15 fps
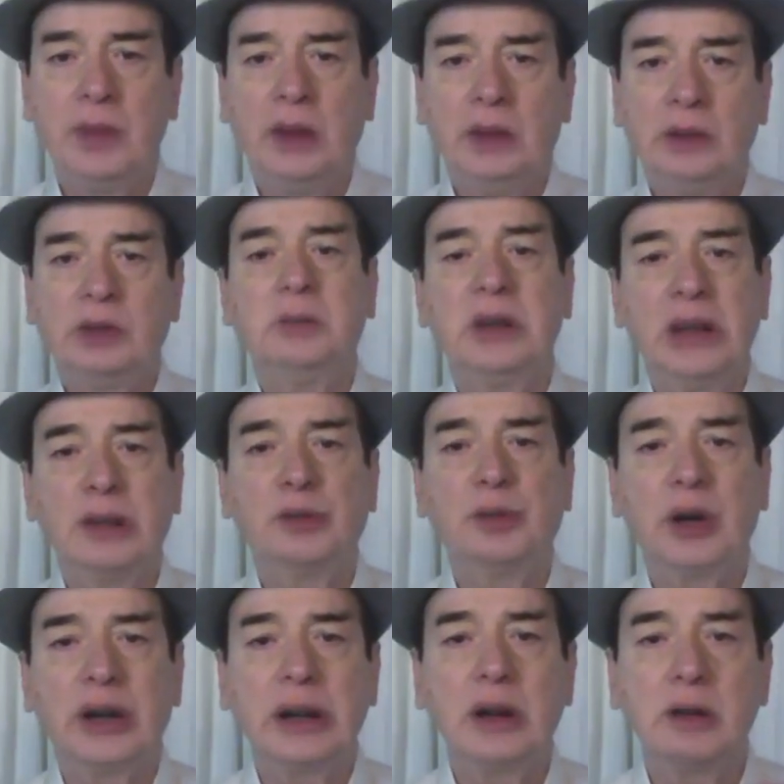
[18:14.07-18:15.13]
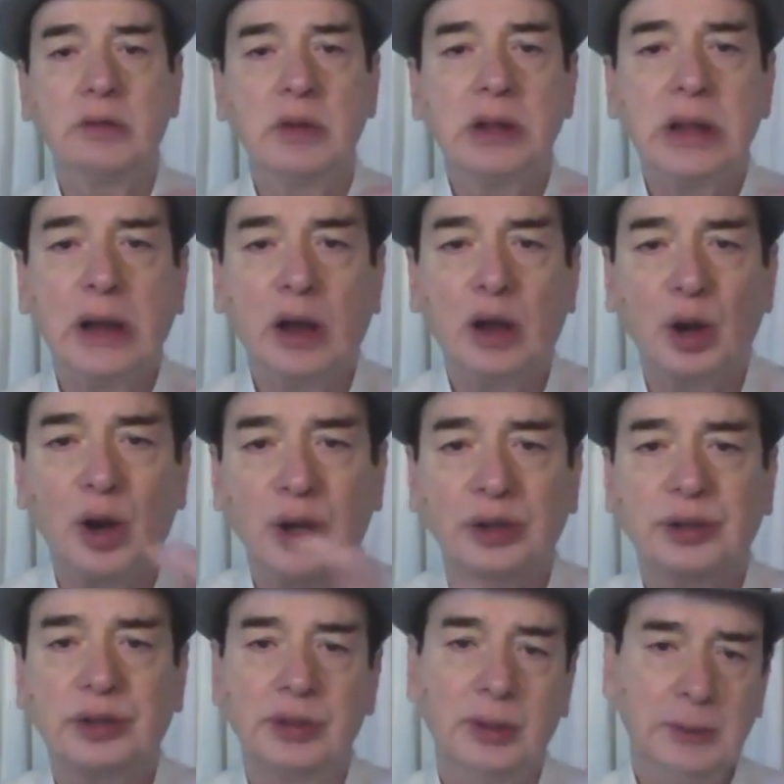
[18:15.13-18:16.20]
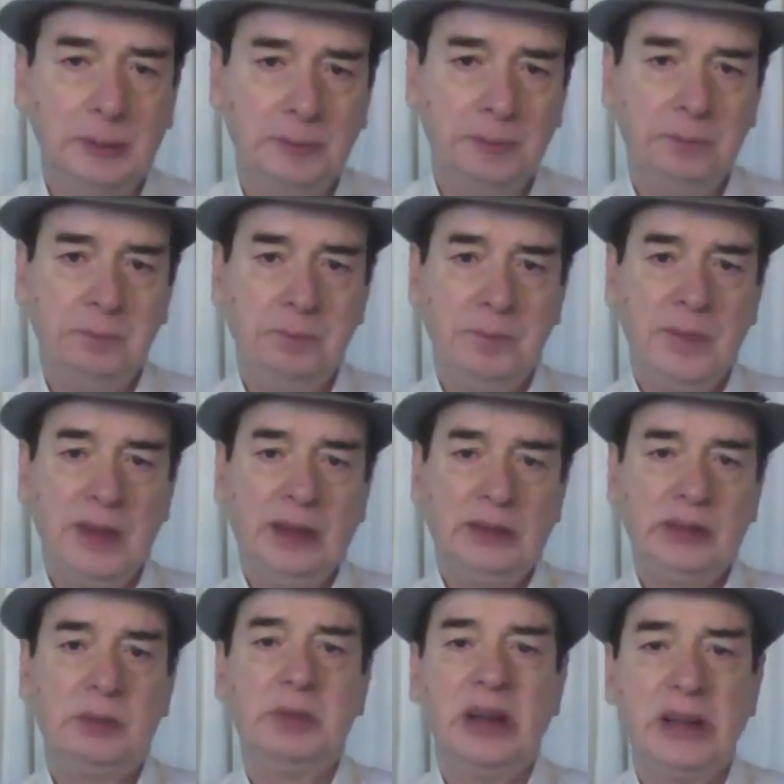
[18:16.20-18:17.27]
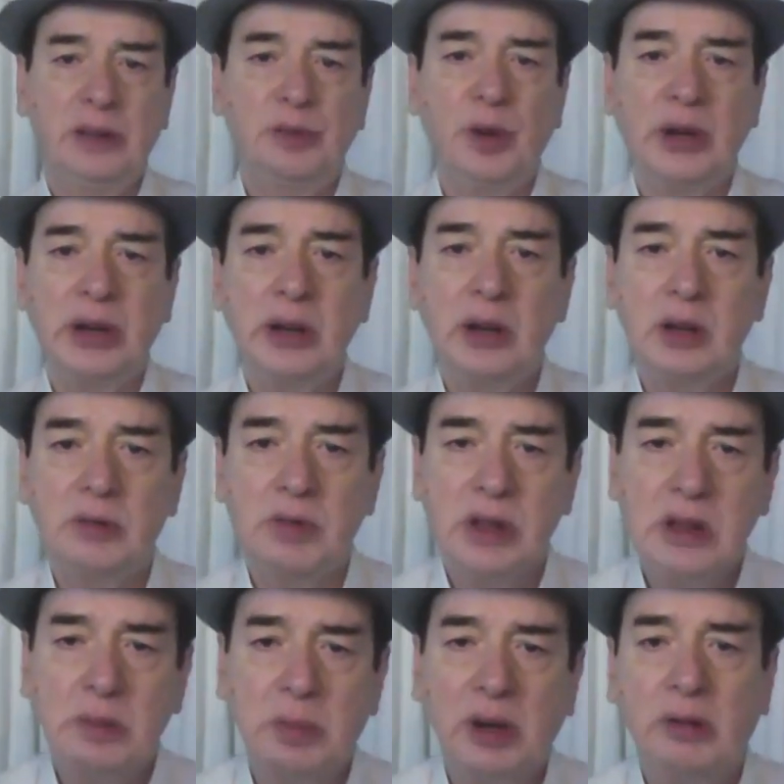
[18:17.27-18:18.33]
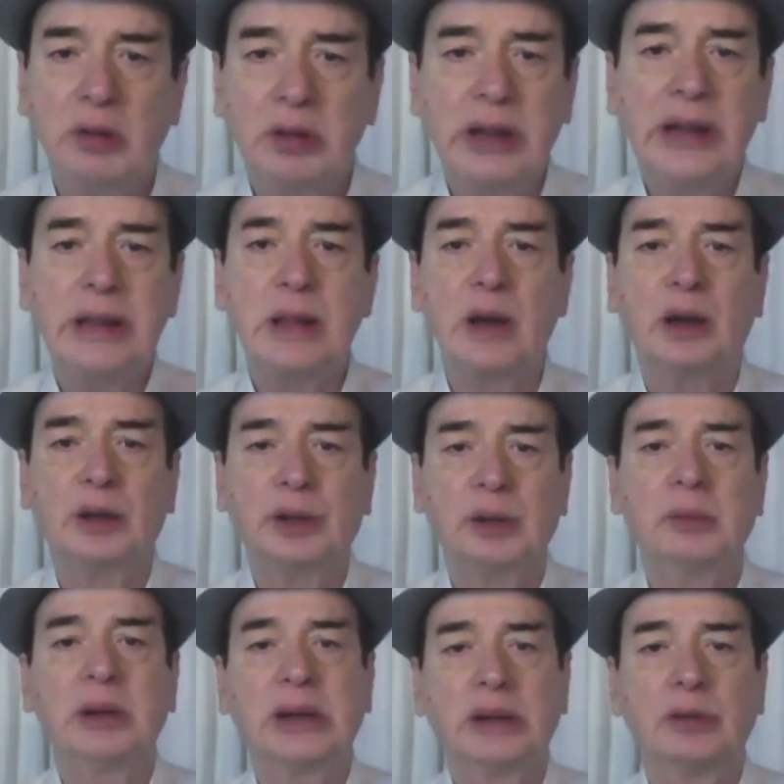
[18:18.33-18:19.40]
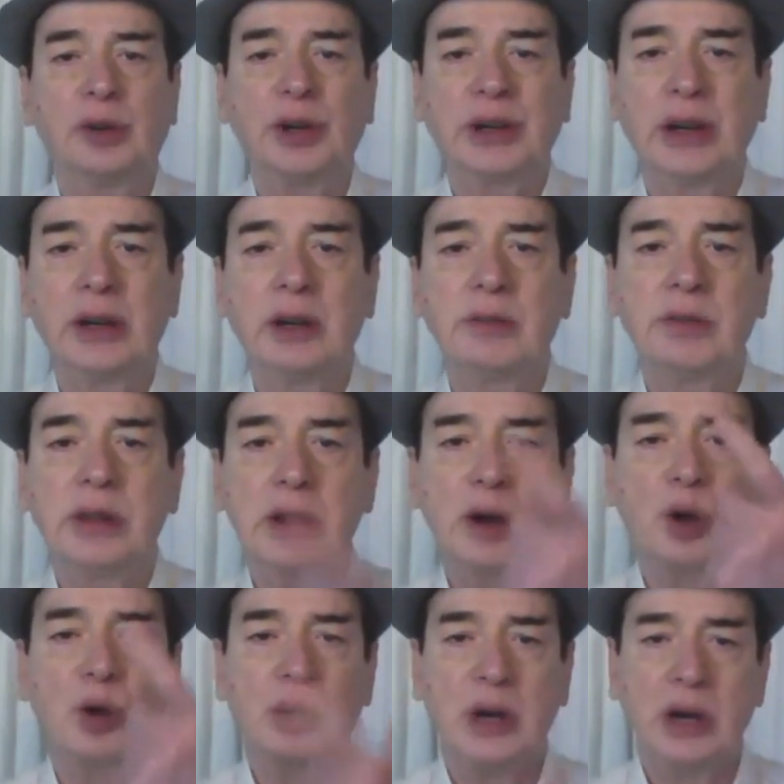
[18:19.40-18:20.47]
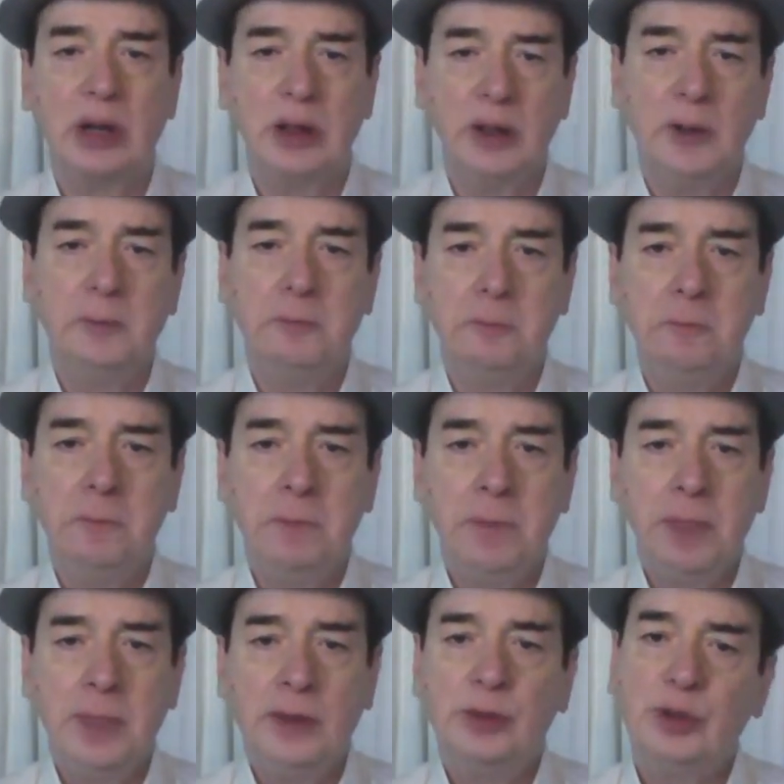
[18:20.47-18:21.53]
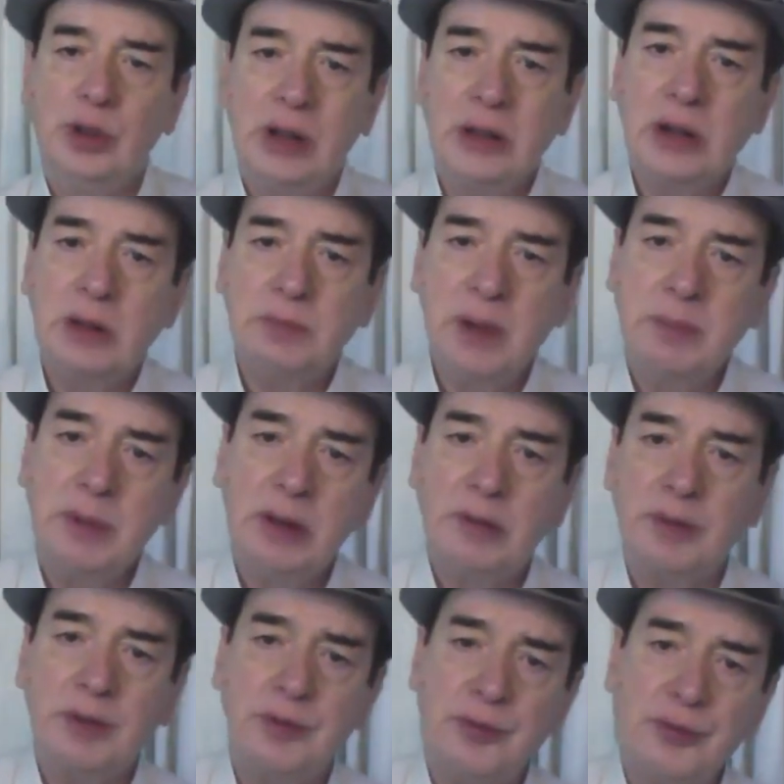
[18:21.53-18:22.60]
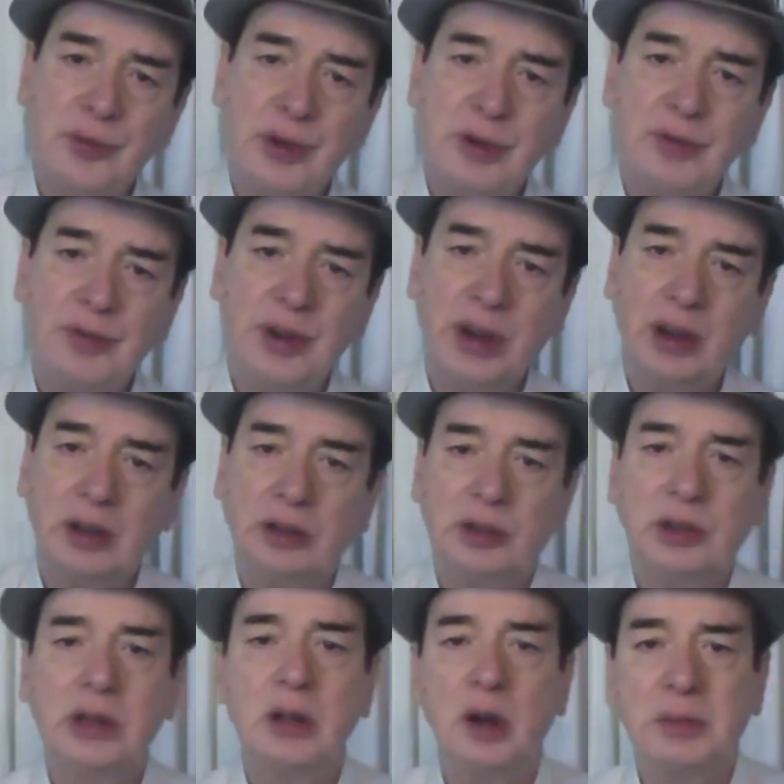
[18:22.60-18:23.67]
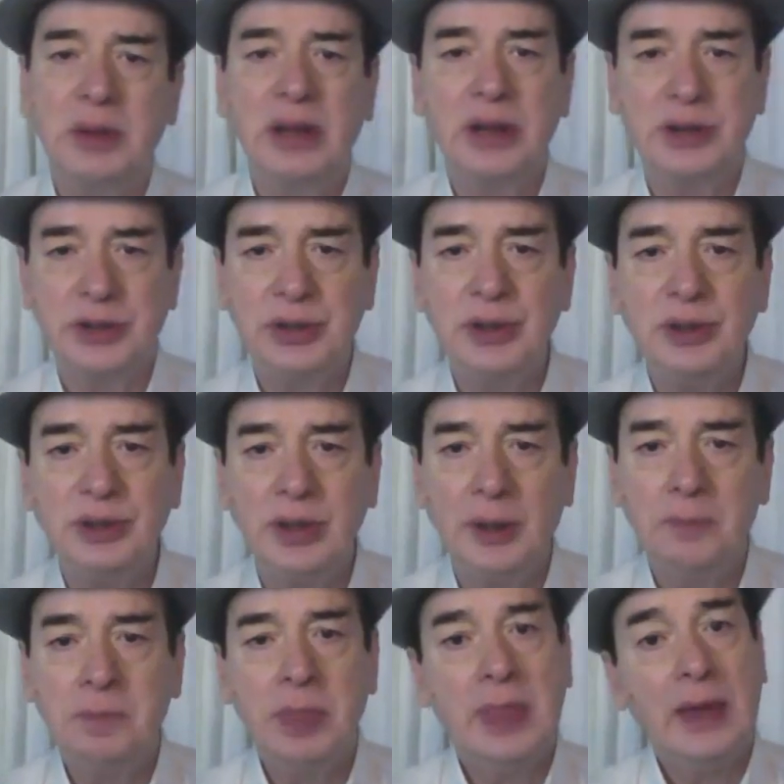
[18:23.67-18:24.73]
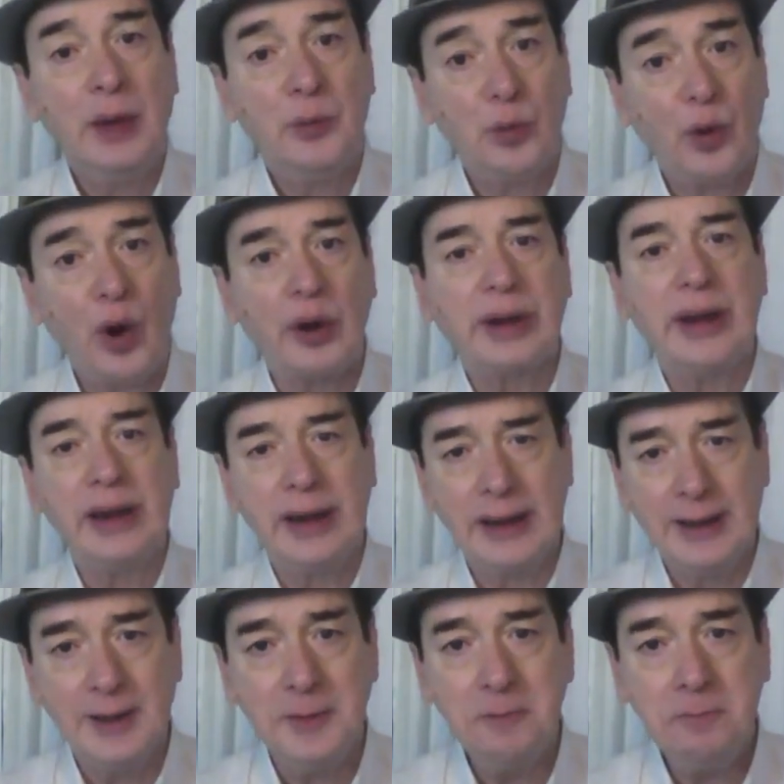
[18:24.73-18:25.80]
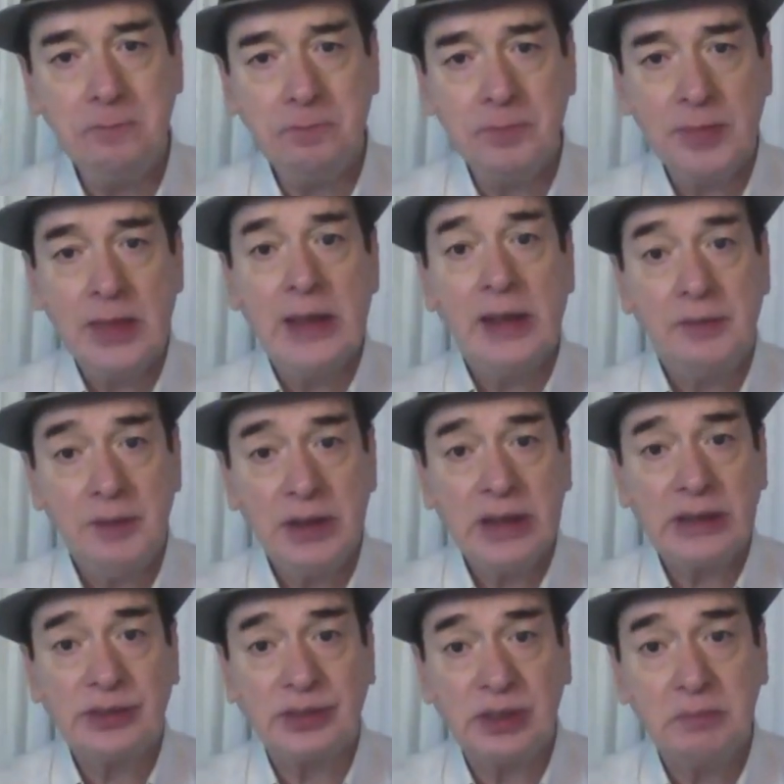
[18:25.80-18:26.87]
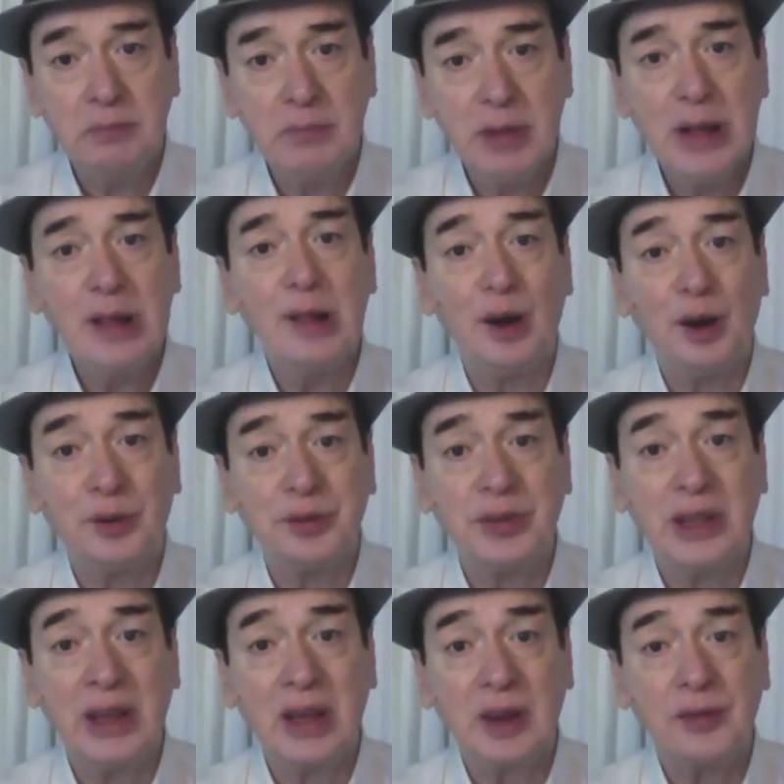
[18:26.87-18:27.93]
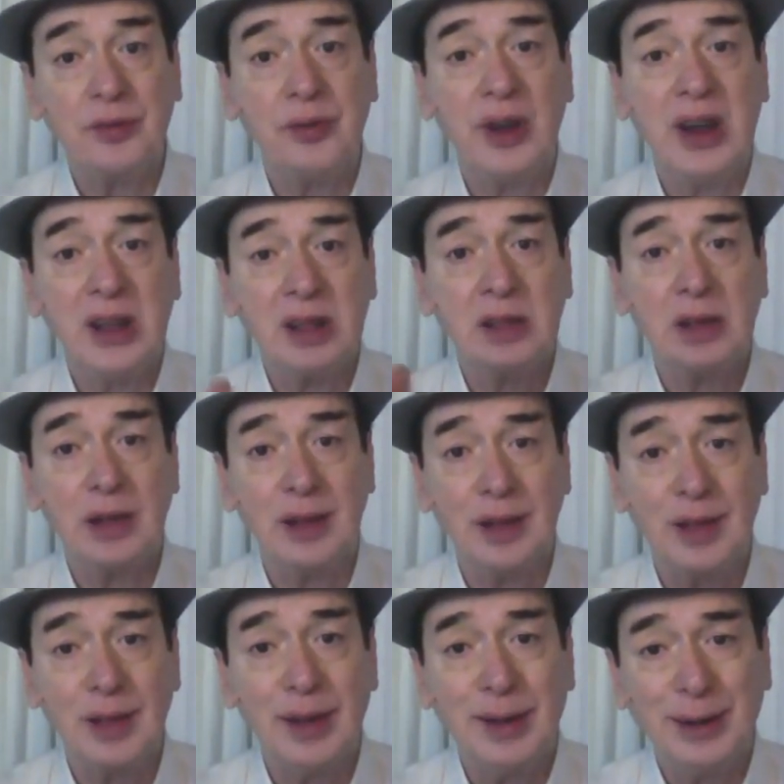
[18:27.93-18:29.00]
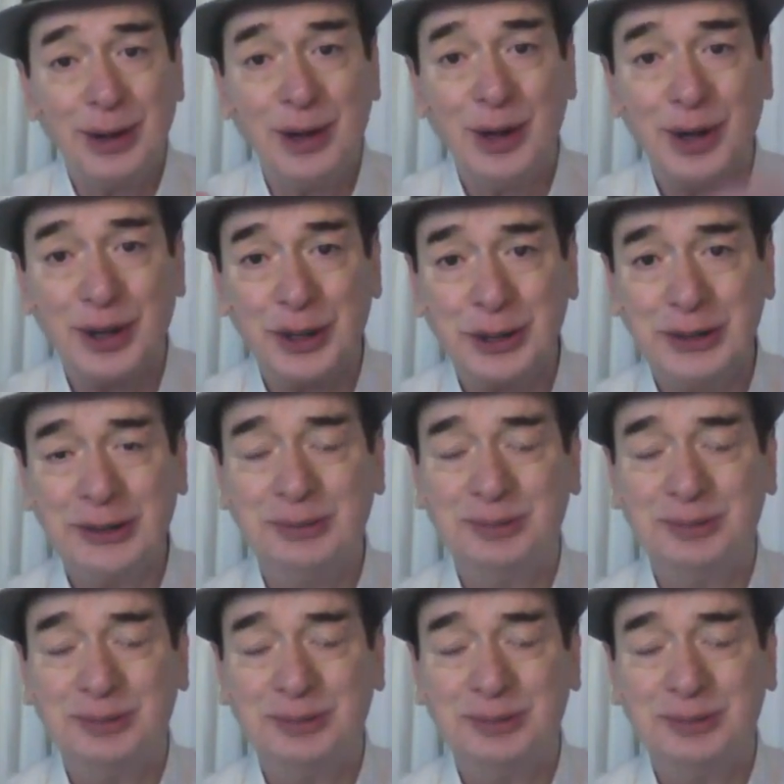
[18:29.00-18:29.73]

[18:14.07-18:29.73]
Somebody is walking in with a cross. Somebody is walking in with the Bhagavad Gita. Somebody is walking in with the Quran. So like that, people of different faiths, denominations, walking in with a symbol of their faith in God.